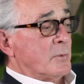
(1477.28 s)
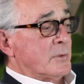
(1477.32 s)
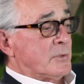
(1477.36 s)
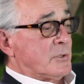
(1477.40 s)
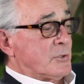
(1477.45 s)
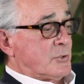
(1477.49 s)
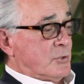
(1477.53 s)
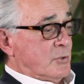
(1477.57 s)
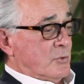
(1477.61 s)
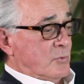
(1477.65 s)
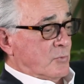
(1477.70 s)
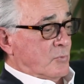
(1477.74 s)
with
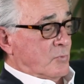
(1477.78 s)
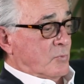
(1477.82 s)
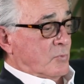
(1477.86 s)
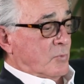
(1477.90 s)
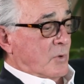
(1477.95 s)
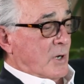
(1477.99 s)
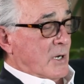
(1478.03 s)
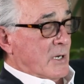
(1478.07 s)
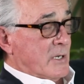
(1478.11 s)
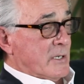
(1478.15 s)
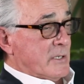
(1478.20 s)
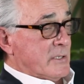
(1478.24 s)
the shoot
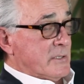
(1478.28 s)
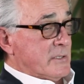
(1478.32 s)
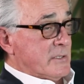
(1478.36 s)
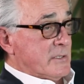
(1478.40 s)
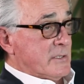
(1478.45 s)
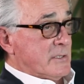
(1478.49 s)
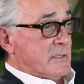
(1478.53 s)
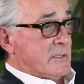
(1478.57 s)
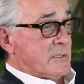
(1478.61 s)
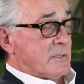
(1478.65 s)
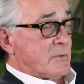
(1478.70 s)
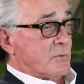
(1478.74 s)

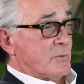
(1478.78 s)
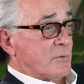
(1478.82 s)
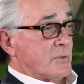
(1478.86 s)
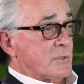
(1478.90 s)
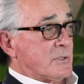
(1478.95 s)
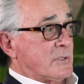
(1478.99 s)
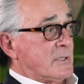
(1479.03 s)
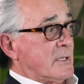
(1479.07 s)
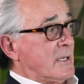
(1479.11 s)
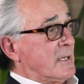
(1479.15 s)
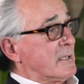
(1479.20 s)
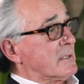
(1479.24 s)
was,
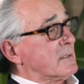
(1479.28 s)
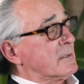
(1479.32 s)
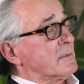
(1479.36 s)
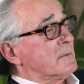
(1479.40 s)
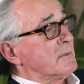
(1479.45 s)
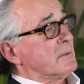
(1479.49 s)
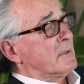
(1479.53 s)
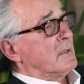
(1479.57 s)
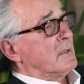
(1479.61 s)
was that